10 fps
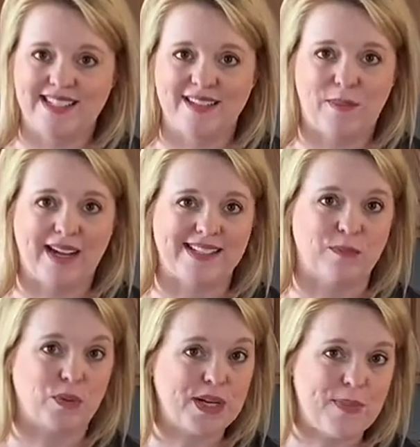to buy some
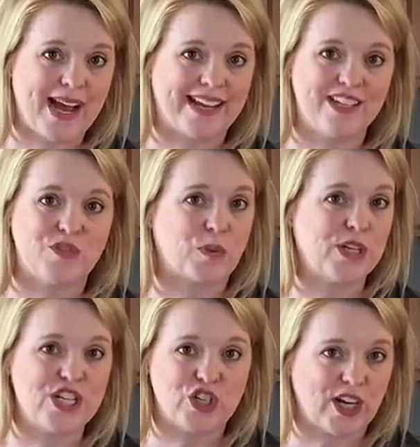prepackaged,
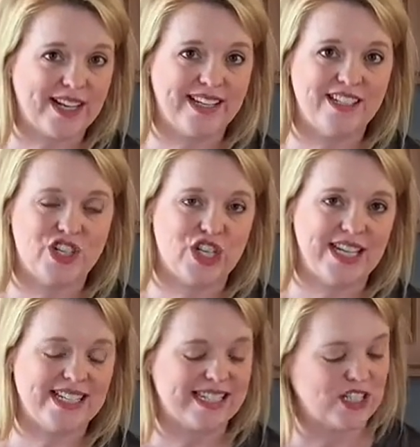pre-shredded
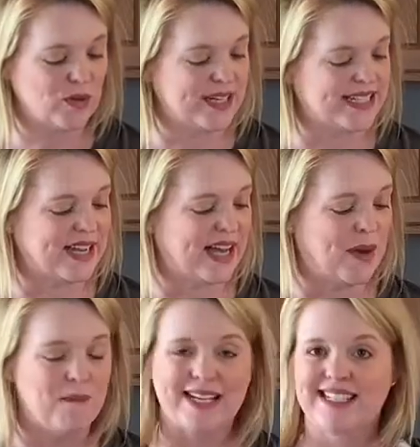cheese, this one is a
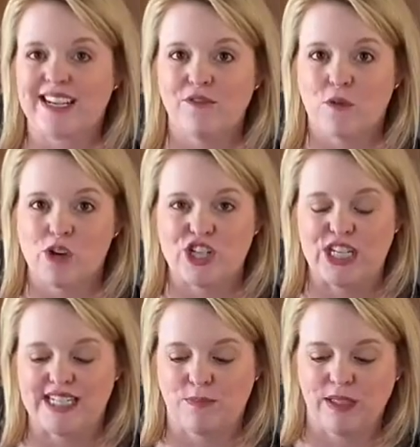Mexican
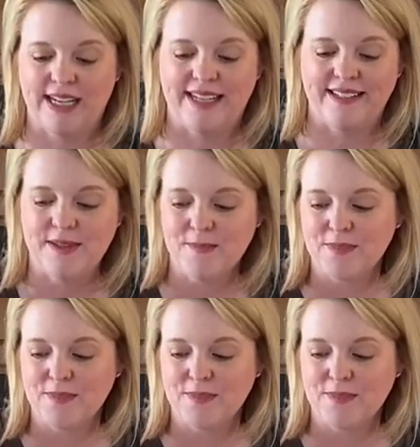4-cheese blend.